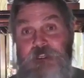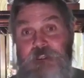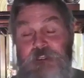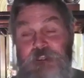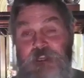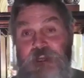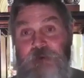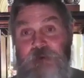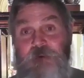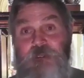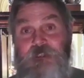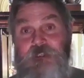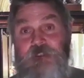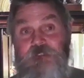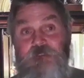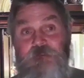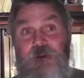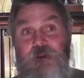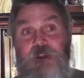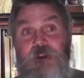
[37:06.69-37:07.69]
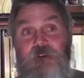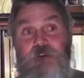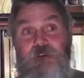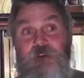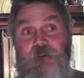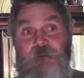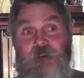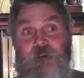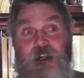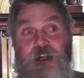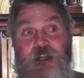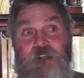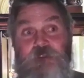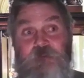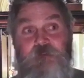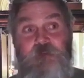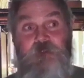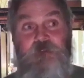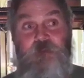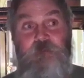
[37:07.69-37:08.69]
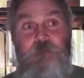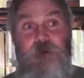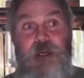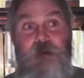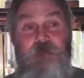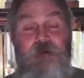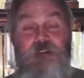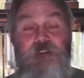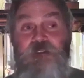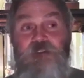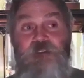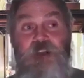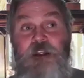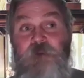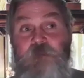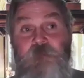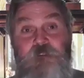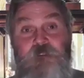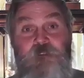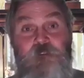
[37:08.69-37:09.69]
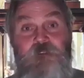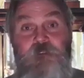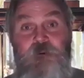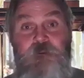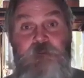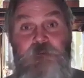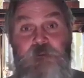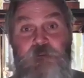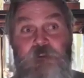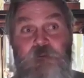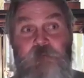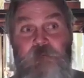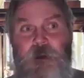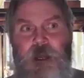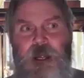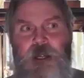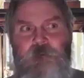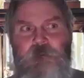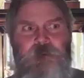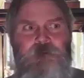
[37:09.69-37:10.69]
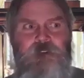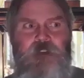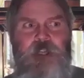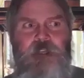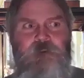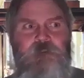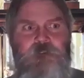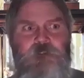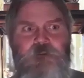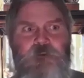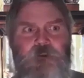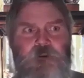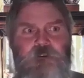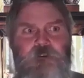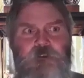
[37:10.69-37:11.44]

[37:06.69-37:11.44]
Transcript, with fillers: you can't. I mean, because we all know Elijah from the Bible, and there's not much description in the Bible.